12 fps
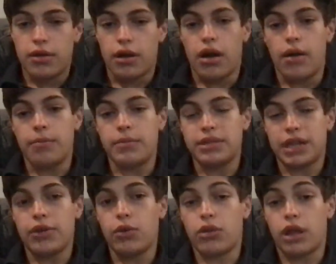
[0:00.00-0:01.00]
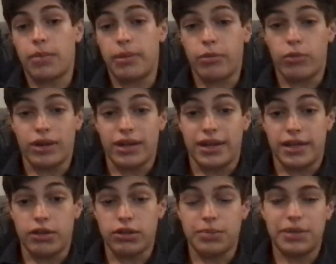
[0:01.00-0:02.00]
um, because I know a lot of people want
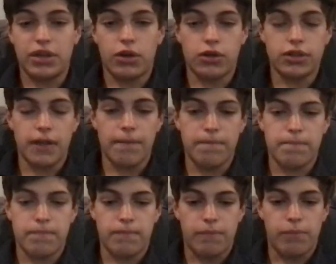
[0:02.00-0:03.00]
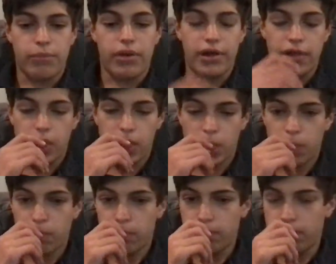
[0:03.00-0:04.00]
Gill to be called up, but
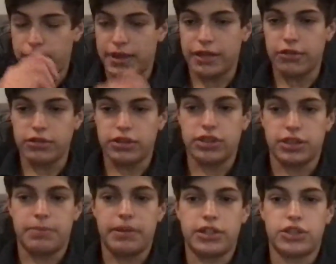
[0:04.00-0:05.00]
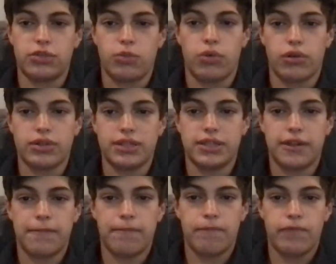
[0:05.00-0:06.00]
Gill's just pitched worse
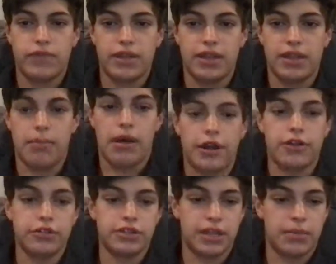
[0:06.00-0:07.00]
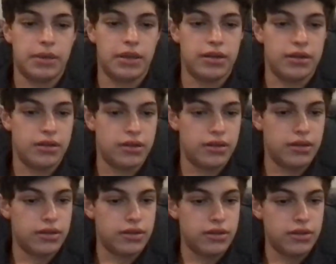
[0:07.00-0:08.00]
in the minors. I mean,
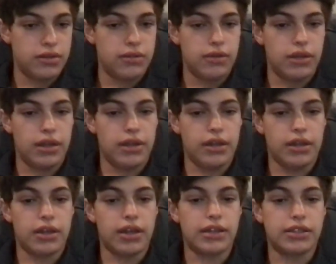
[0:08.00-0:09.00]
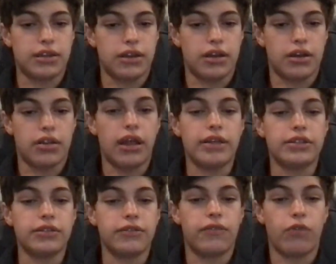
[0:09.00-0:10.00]
he has a,
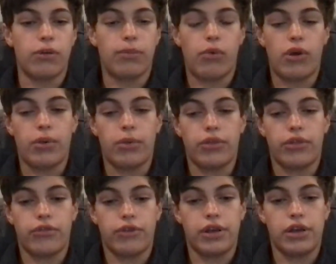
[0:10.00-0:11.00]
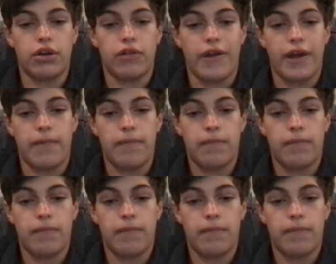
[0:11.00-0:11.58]
collective 4.13 ERA.